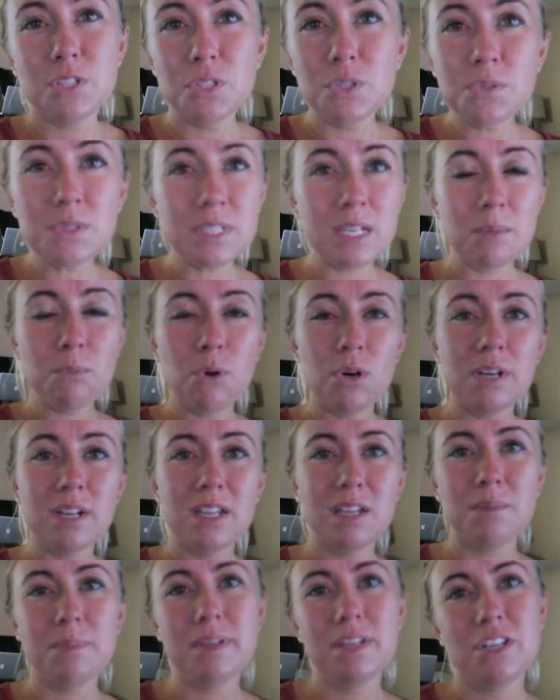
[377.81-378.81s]
Tuesday
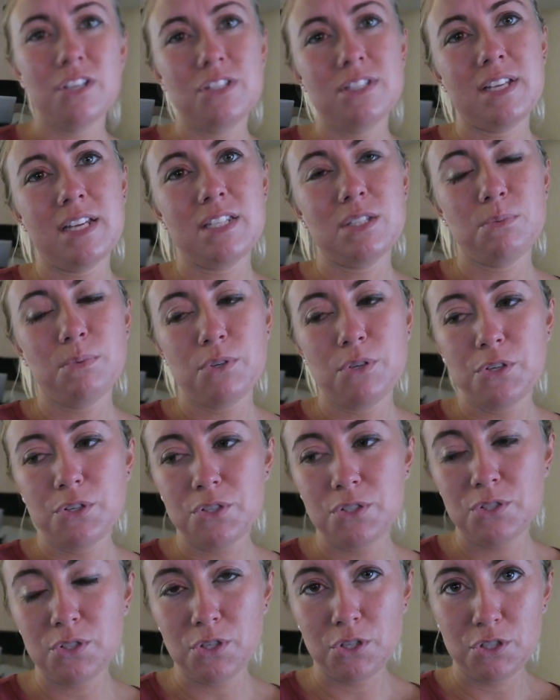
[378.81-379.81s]
morning because that's when her
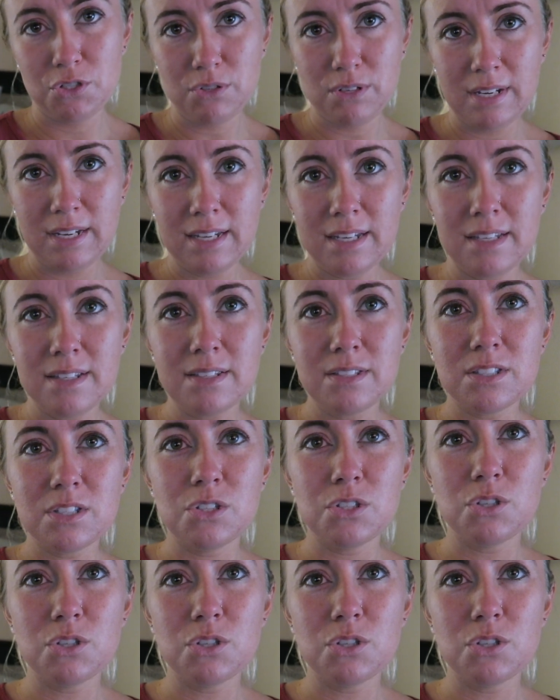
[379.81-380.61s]
surgery is.